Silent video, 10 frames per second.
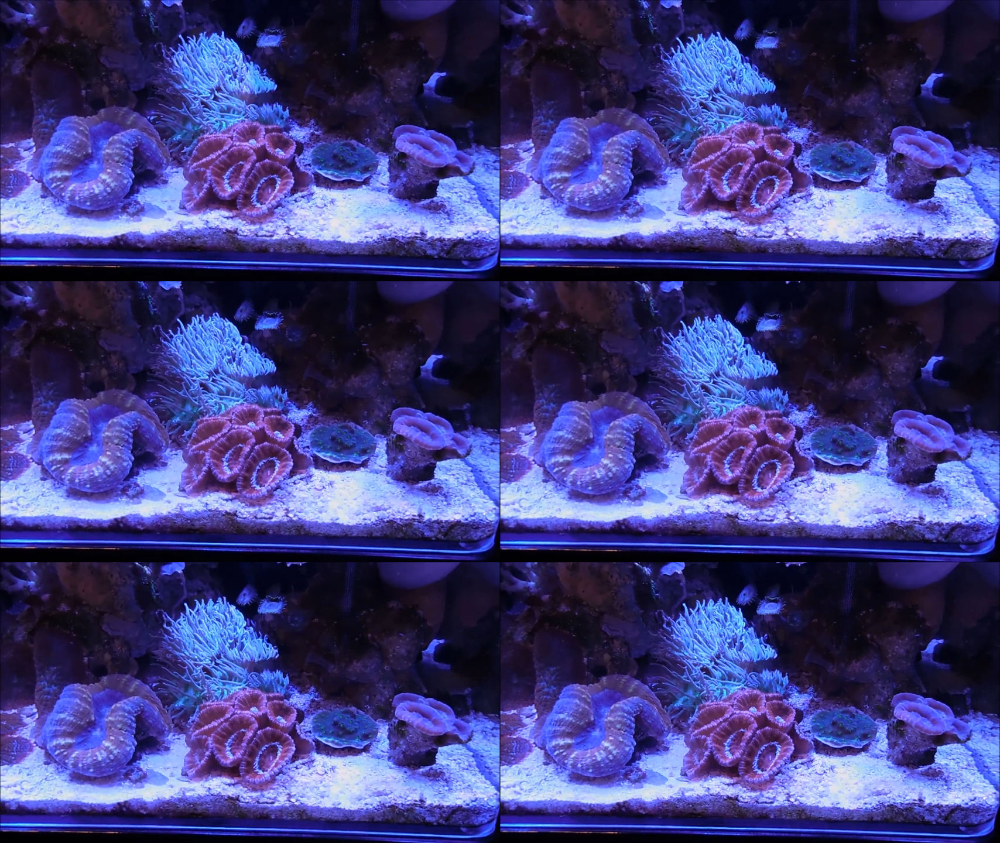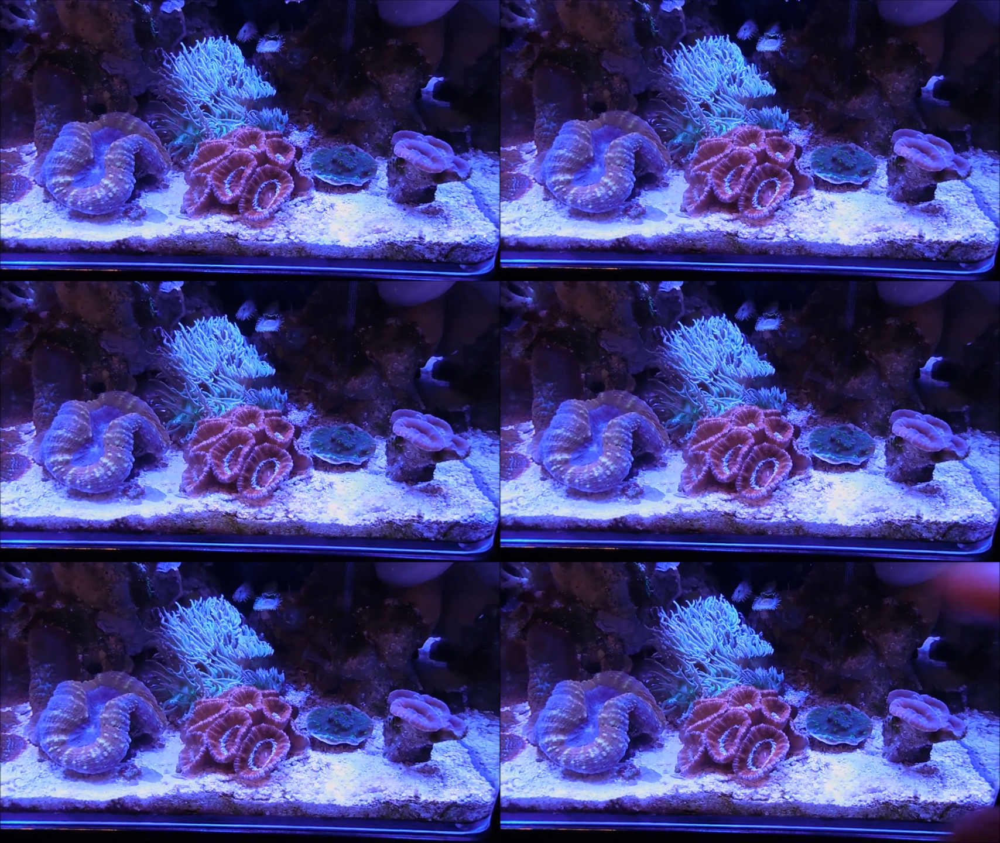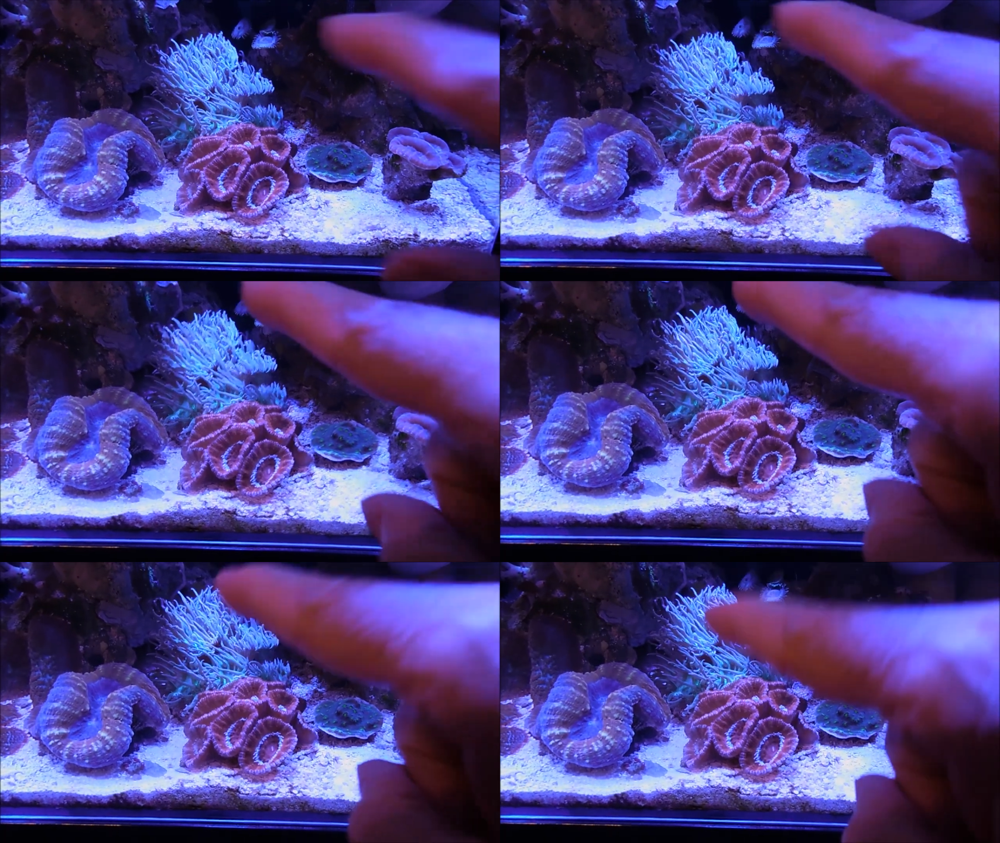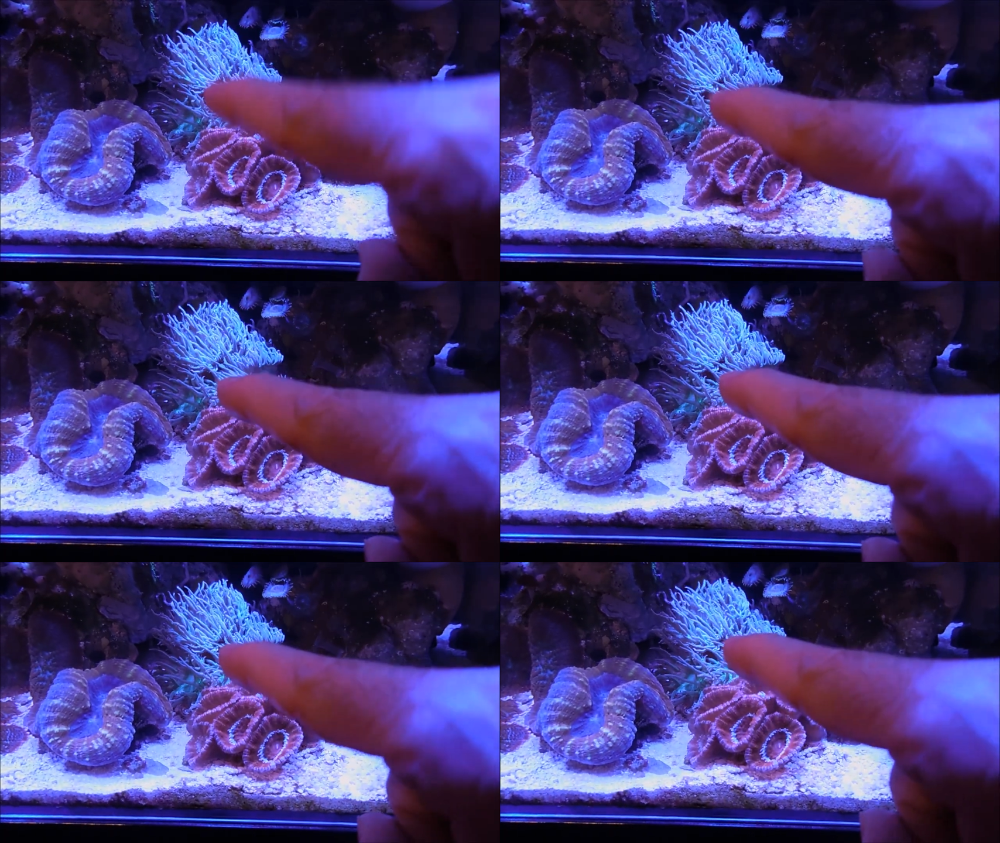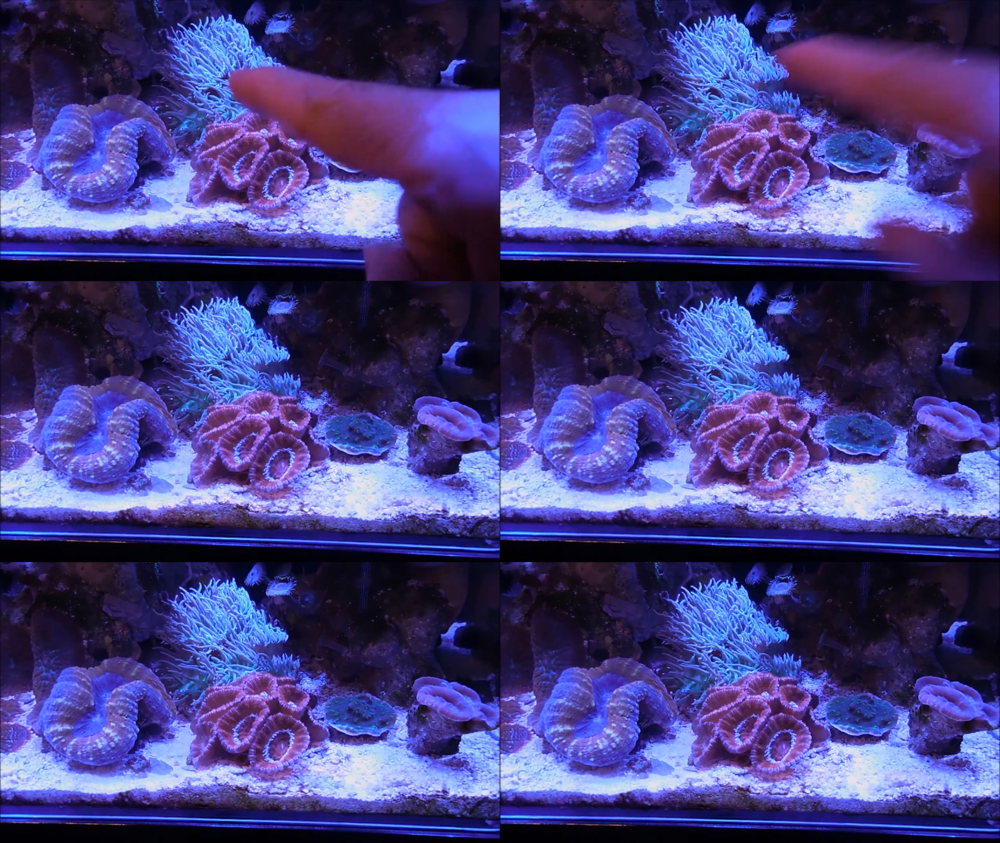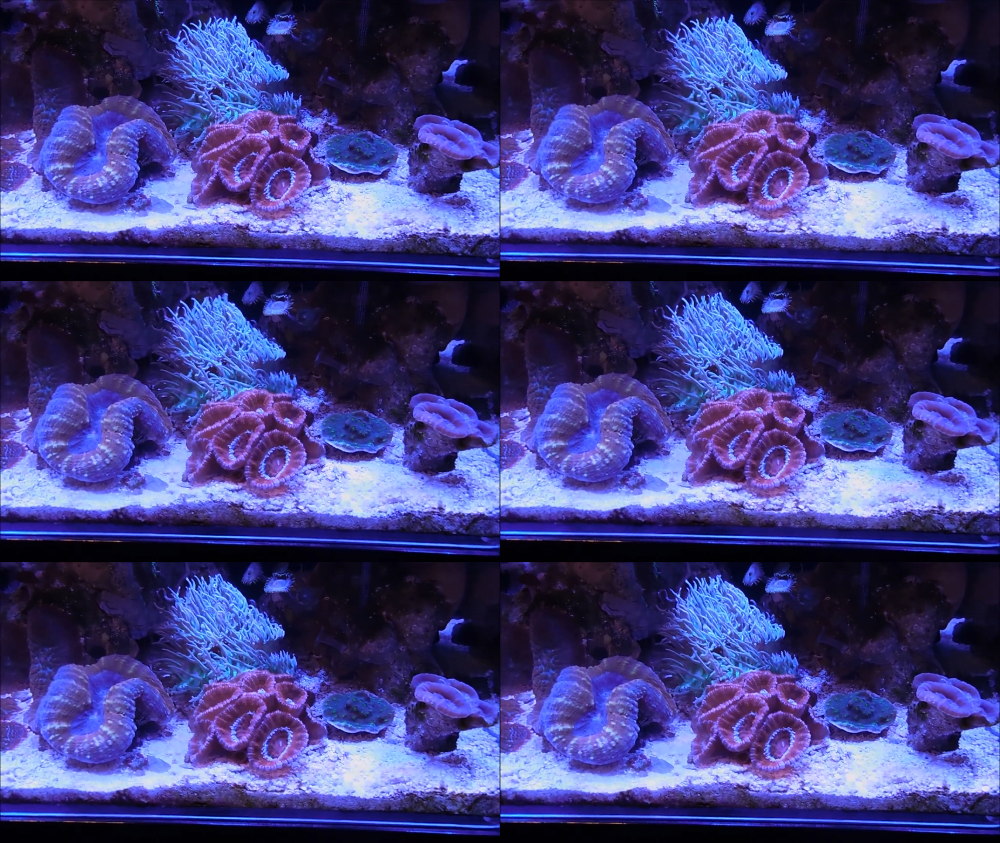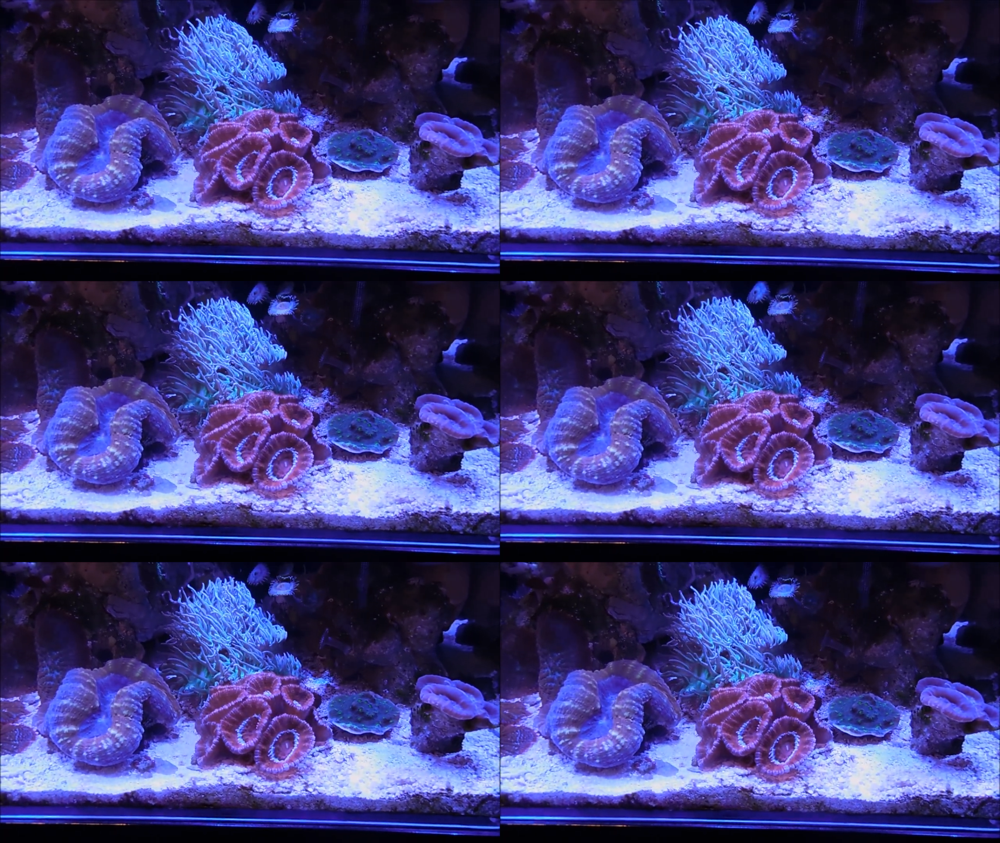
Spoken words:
No face is visible, so there are no lips to read.